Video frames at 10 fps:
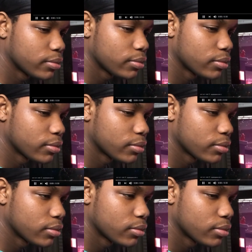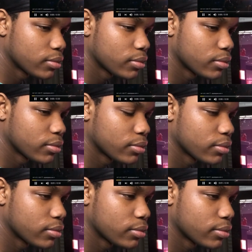
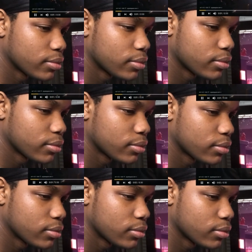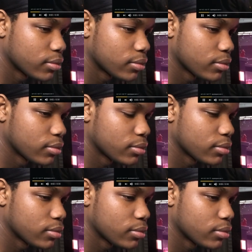
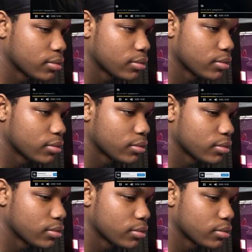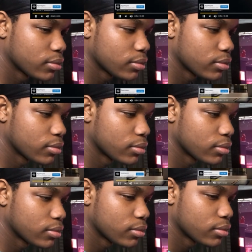
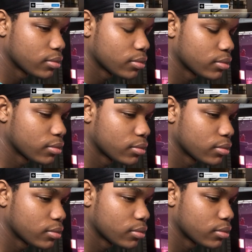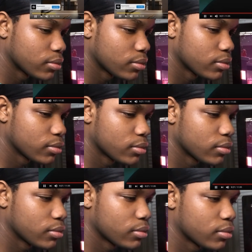
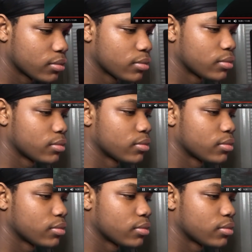Nobody speaks.